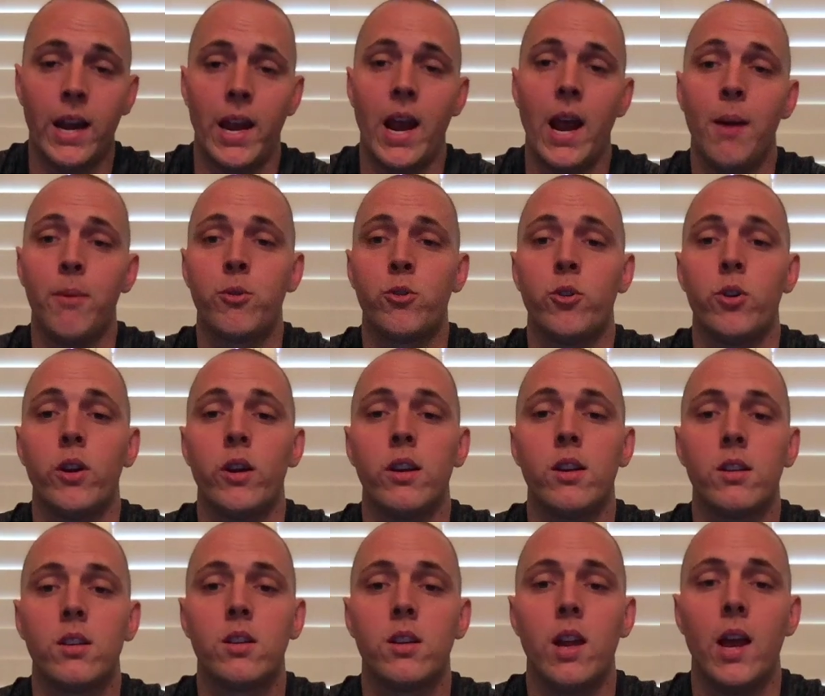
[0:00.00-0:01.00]

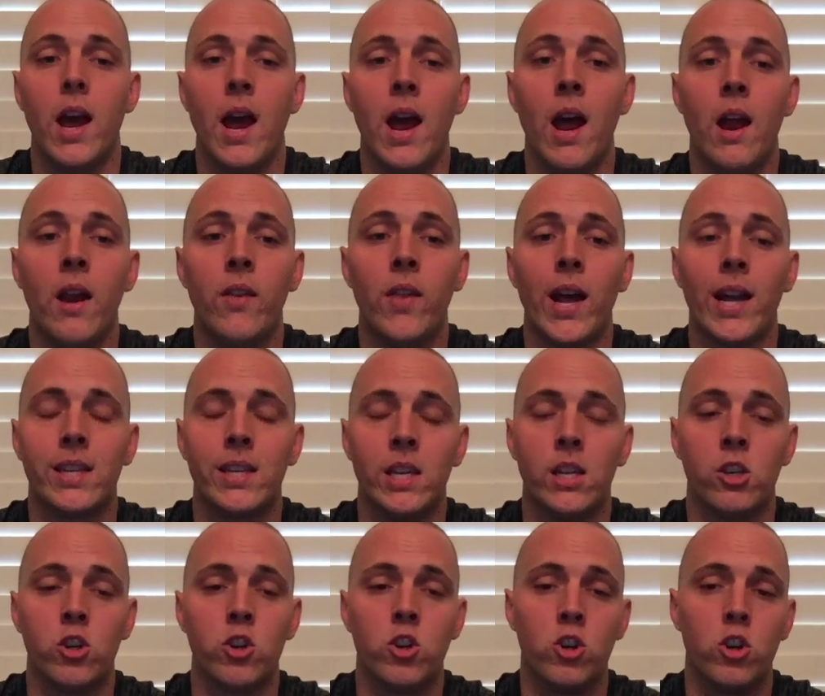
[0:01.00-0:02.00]
hamstrings, and that
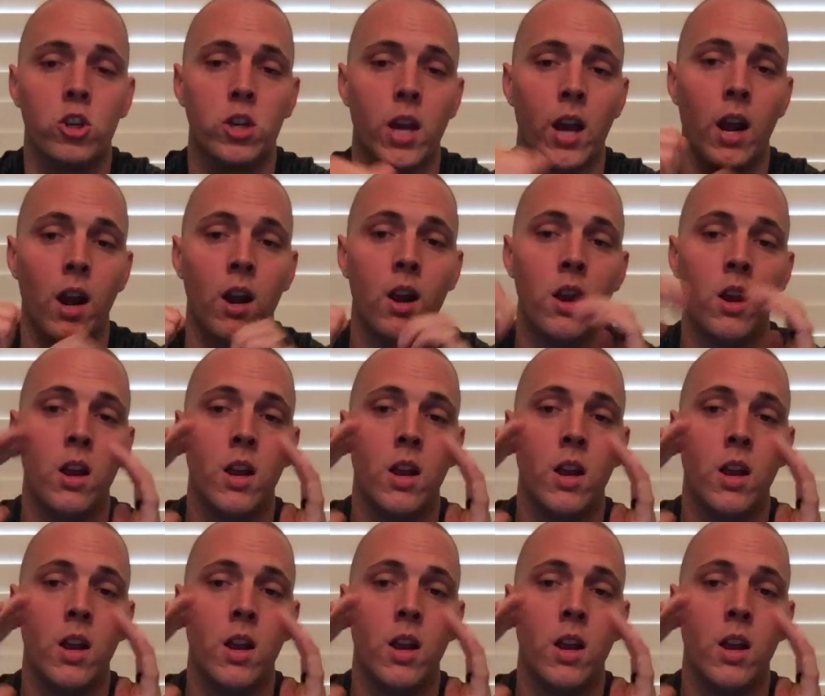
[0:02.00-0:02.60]
tends to just kind of